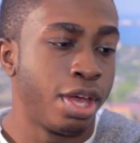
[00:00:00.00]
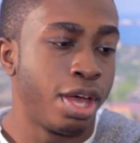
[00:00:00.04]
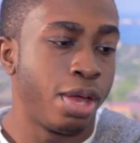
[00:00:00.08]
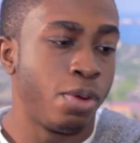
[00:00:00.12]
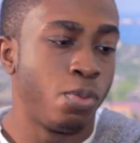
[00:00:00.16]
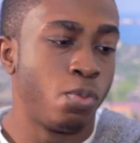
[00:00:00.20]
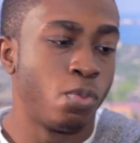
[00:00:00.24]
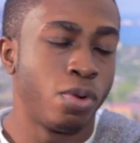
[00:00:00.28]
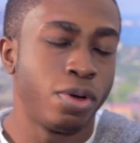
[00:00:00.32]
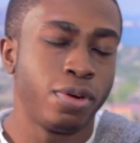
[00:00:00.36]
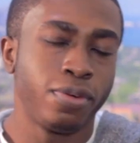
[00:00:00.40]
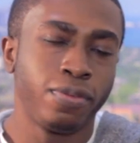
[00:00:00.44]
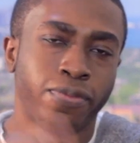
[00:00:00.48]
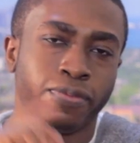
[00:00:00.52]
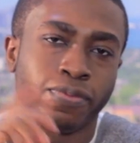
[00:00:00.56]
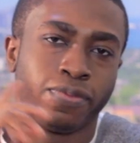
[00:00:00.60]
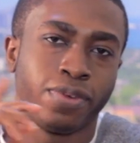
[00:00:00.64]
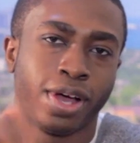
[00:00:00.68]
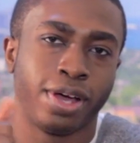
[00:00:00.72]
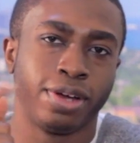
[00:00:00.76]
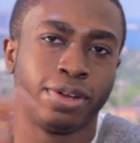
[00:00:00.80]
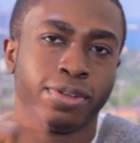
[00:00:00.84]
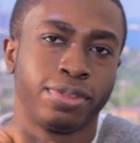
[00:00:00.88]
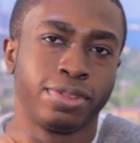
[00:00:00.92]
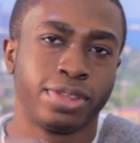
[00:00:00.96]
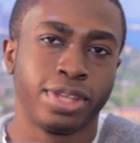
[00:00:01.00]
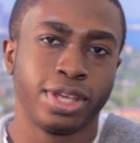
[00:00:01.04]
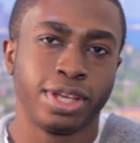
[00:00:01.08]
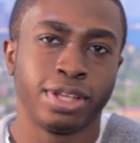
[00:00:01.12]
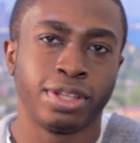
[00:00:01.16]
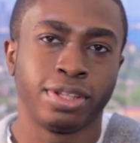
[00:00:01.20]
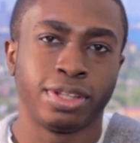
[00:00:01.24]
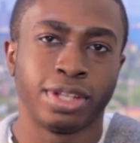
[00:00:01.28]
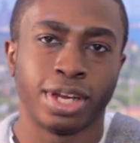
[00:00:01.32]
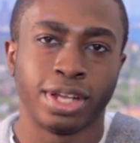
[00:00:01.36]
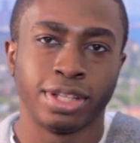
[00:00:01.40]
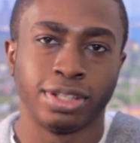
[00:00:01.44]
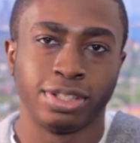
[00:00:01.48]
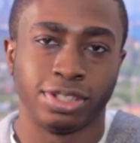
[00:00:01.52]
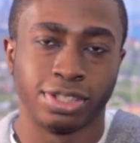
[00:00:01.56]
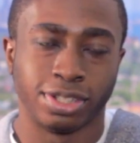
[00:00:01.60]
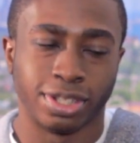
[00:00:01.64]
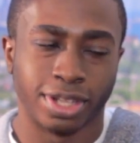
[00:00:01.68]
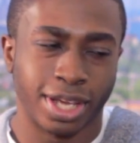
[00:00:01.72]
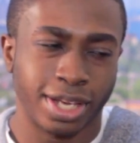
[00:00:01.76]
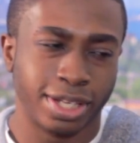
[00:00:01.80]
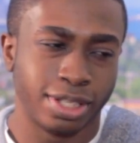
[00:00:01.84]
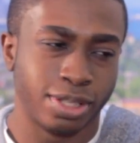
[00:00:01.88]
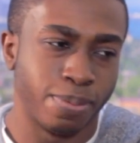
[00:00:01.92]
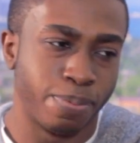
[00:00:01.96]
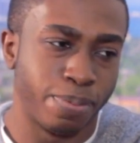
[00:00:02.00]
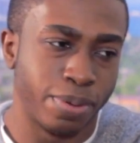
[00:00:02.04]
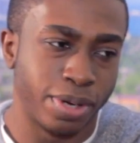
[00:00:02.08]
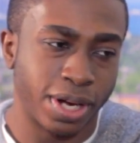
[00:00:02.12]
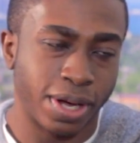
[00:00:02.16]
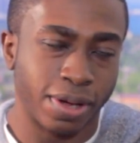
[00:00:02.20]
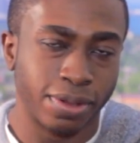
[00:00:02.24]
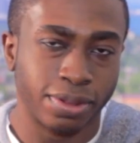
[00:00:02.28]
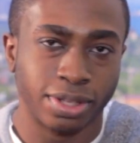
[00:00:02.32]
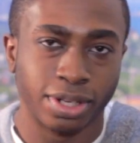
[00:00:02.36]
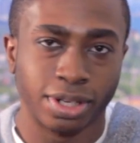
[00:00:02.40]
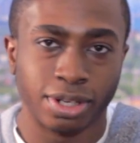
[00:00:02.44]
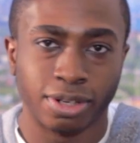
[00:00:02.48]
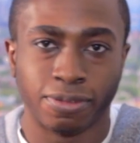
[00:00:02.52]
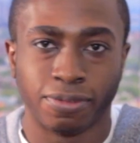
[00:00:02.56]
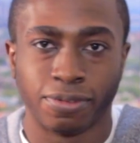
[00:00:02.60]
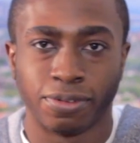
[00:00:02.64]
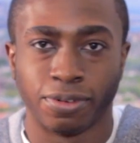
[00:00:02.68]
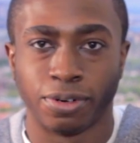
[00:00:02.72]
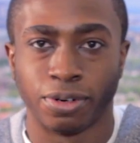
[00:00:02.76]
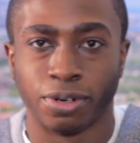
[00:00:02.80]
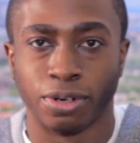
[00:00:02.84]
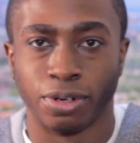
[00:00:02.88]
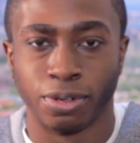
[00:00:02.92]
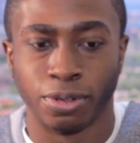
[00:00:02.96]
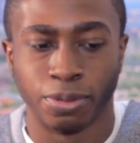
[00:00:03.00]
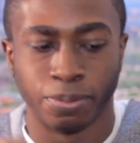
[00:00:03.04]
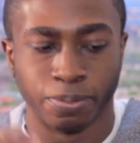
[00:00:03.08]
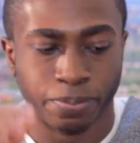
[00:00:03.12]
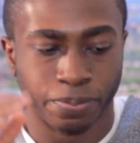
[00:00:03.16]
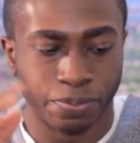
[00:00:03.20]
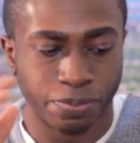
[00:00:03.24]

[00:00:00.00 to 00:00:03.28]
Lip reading: And one final thing that I'd just like to put out there for